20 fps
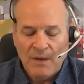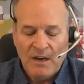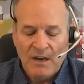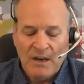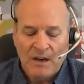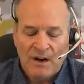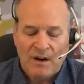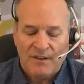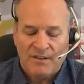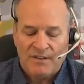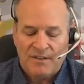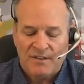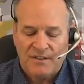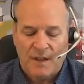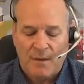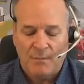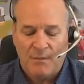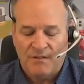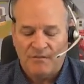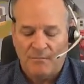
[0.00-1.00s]
here are
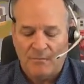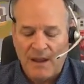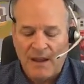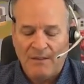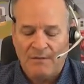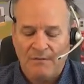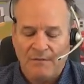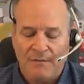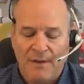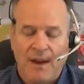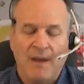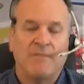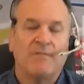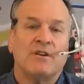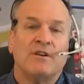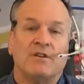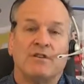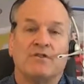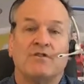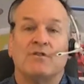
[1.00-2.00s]
some of my
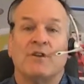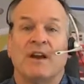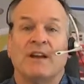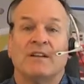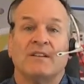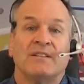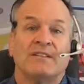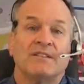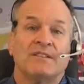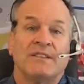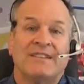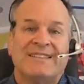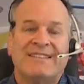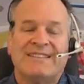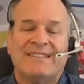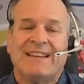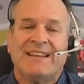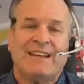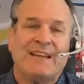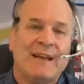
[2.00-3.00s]
favorite tricks
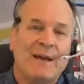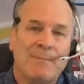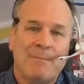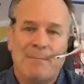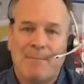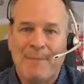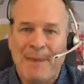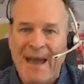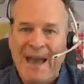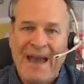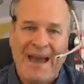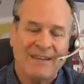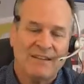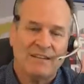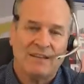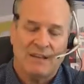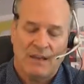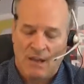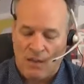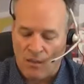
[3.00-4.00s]
to
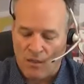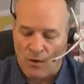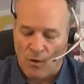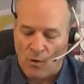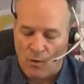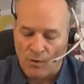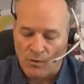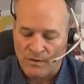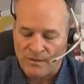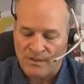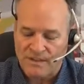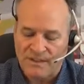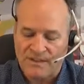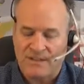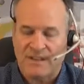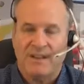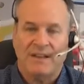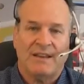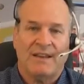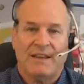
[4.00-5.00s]
combat
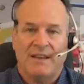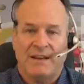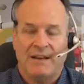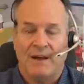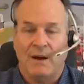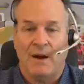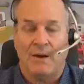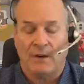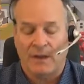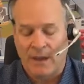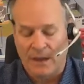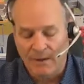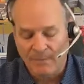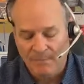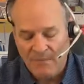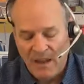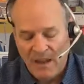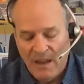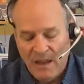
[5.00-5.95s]
those, uh, okay?